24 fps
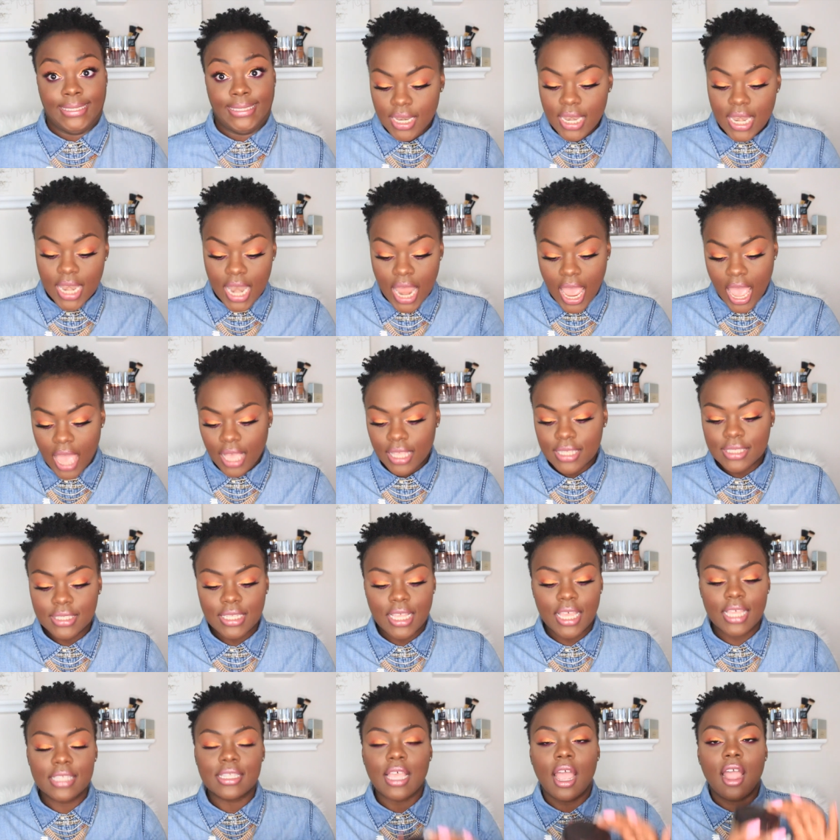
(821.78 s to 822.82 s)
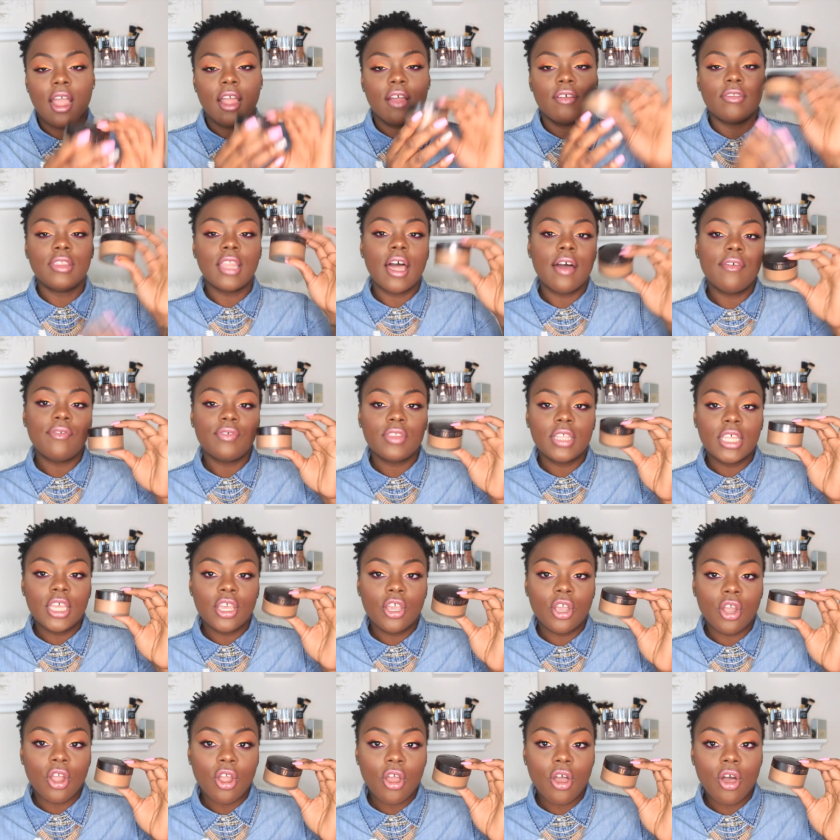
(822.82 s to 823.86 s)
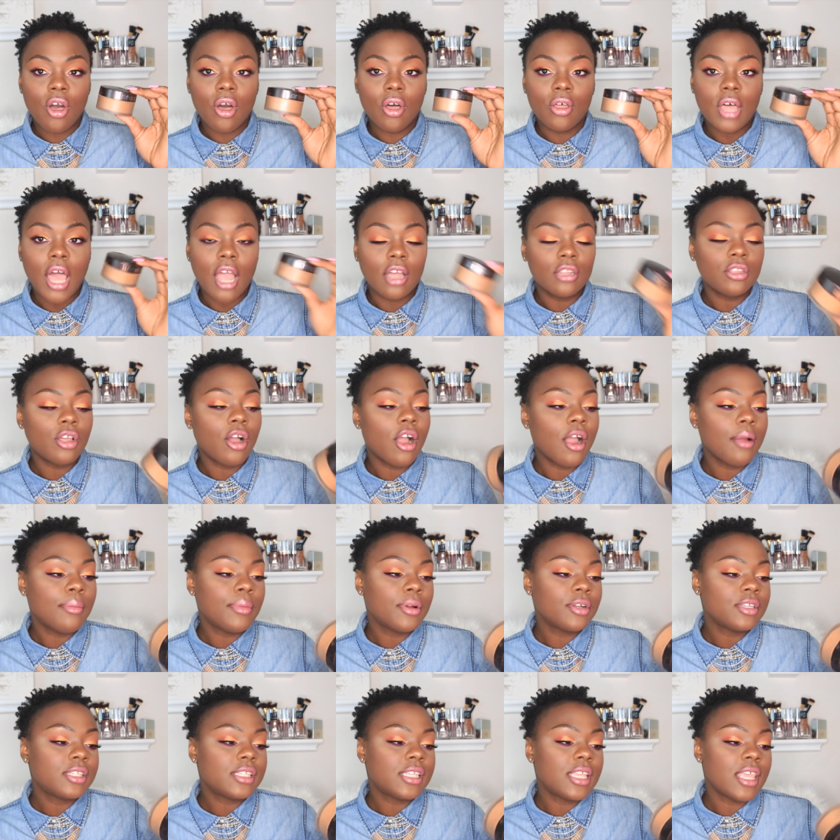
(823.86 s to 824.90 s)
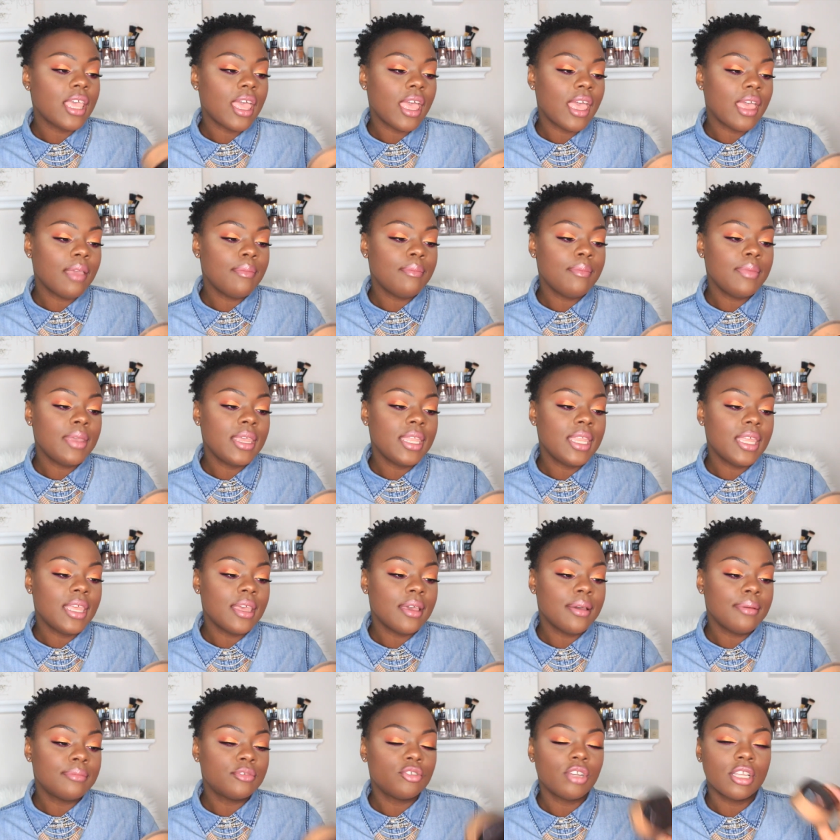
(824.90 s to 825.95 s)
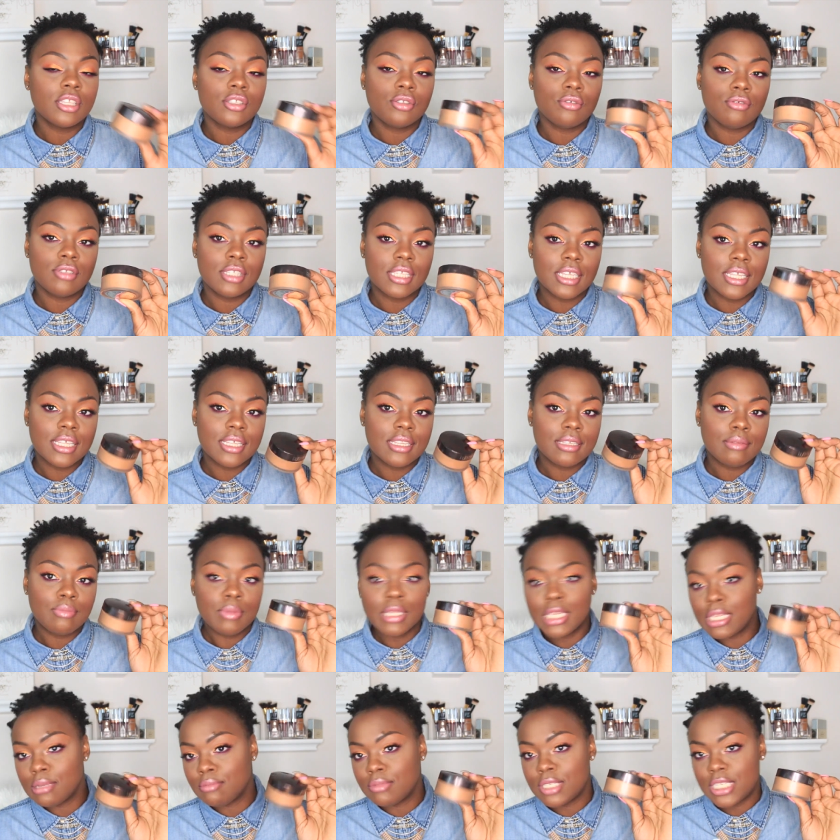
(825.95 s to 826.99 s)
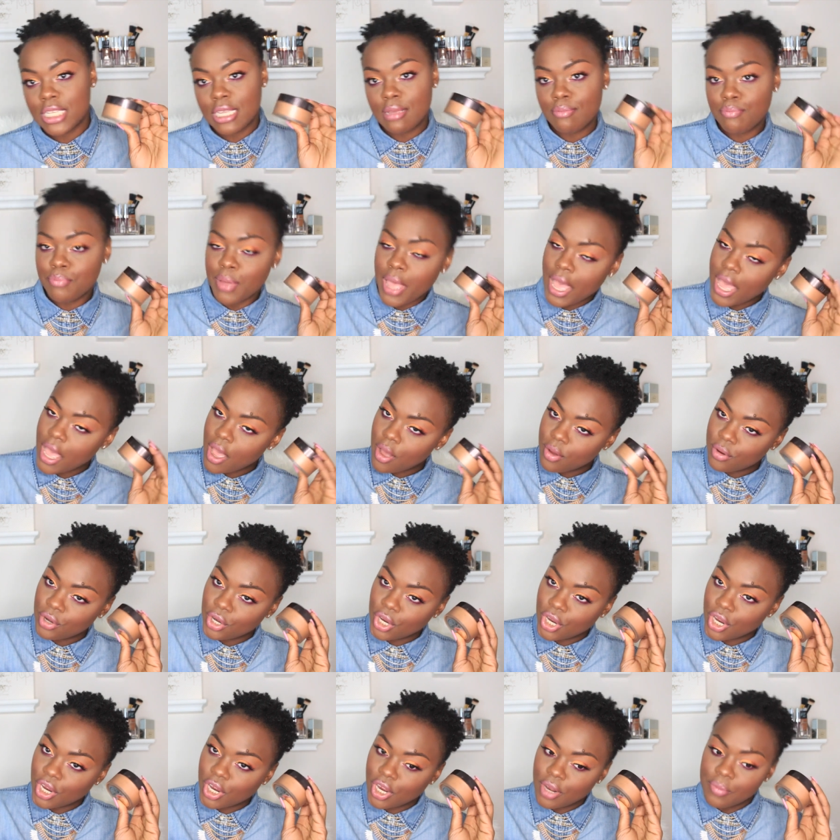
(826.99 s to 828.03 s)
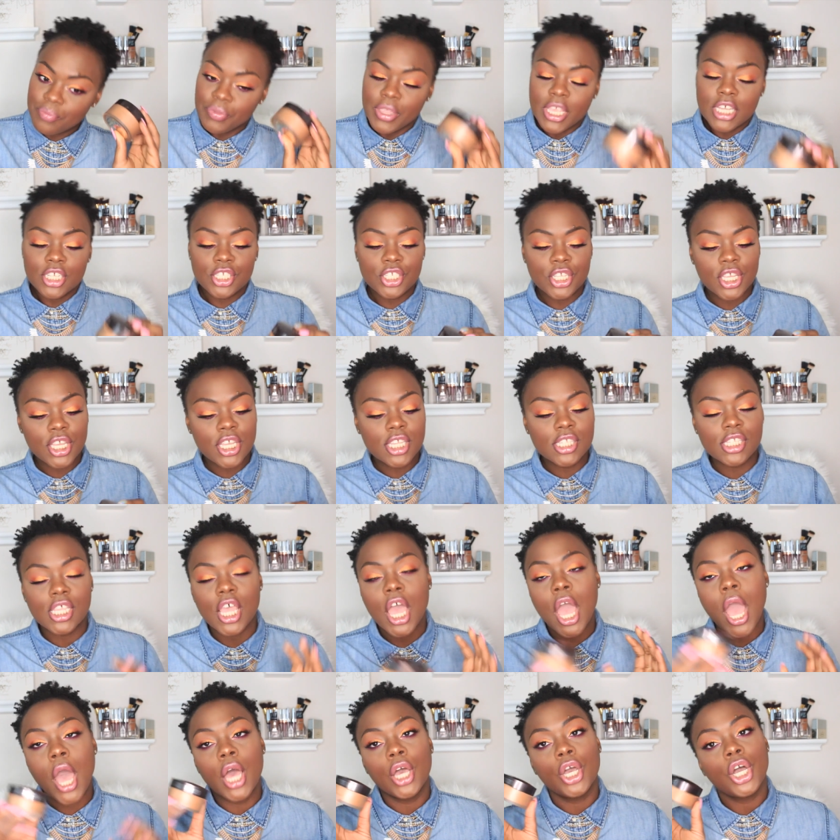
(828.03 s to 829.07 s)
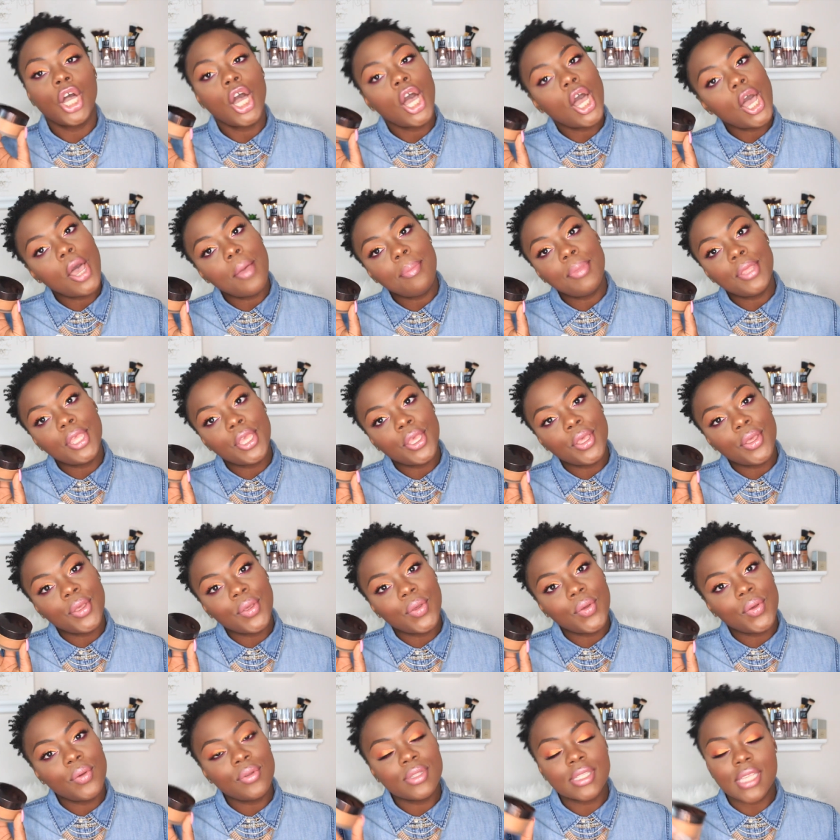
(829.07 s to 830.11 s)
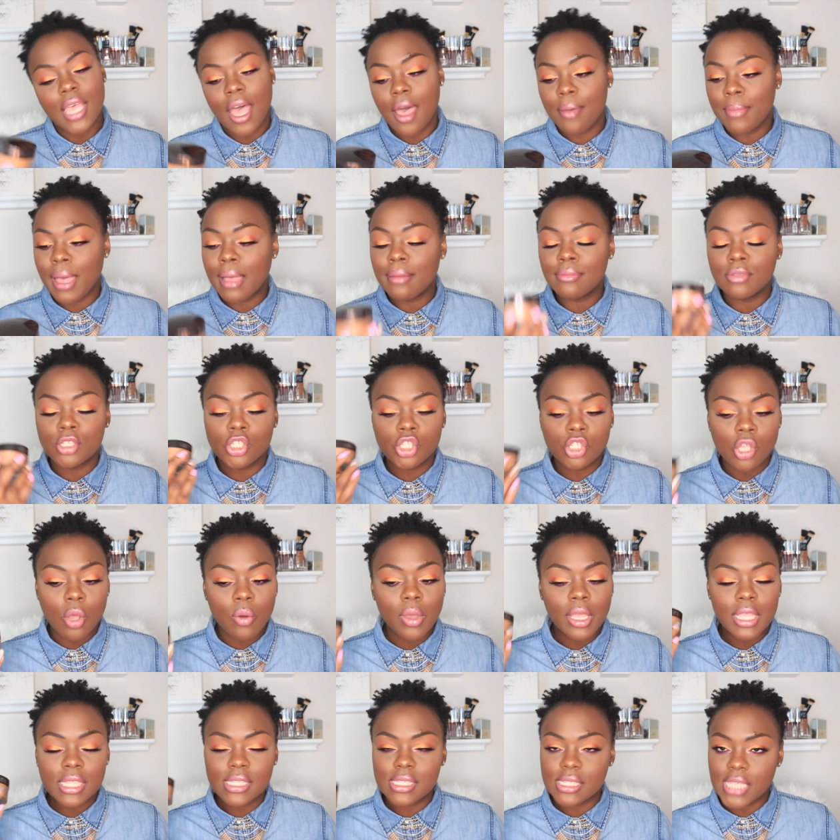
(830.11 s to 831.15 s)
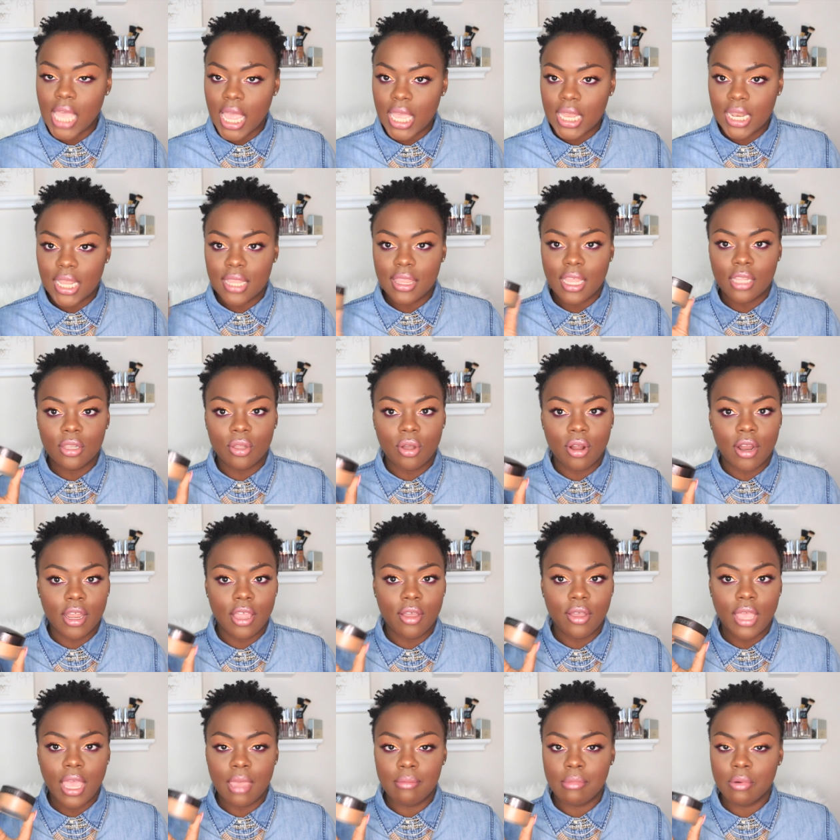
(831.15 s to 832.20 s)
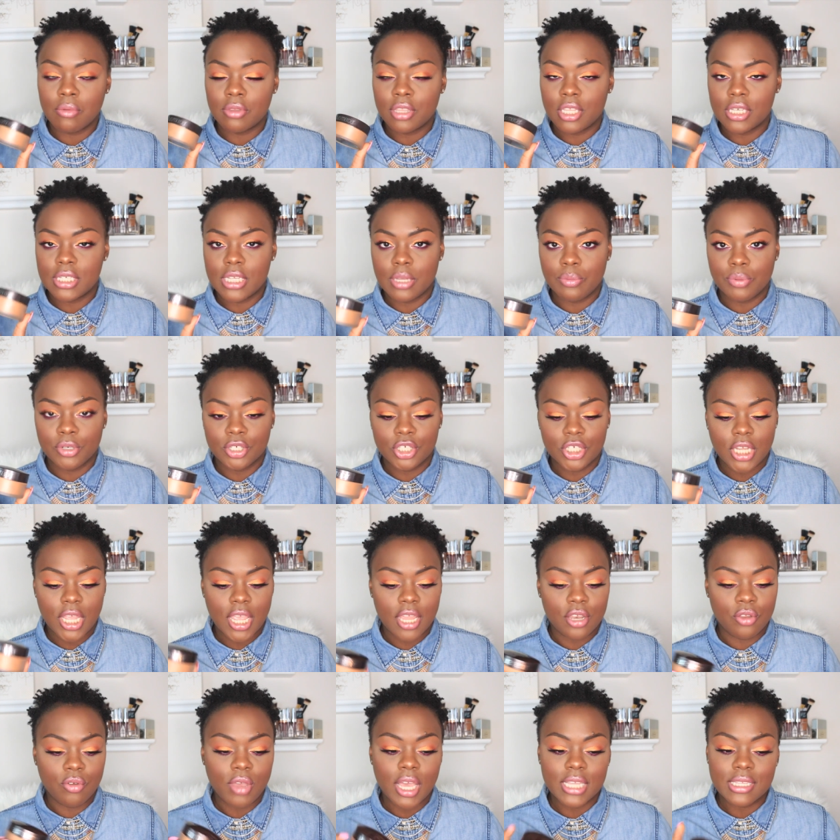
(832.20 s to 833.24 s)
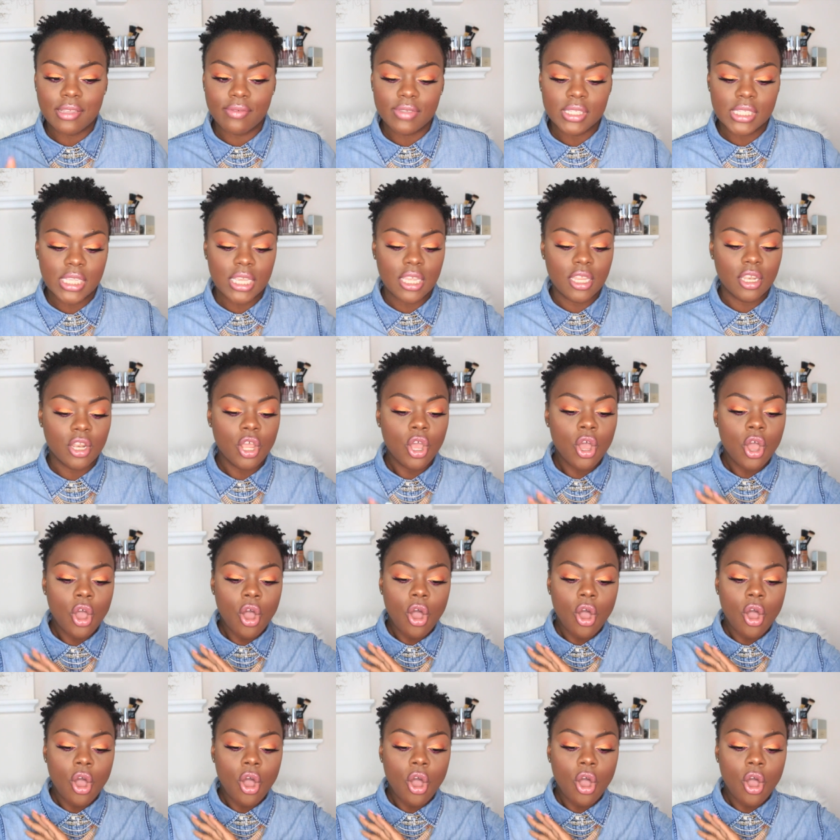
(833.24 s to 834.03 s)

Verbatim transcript: Next is our lovely girl, our Laura Mercier Medium Translucent Medium Deep Powder. She's a beaut. I'm so excited that L'Oreal came up with a deeper shade. You guys have seen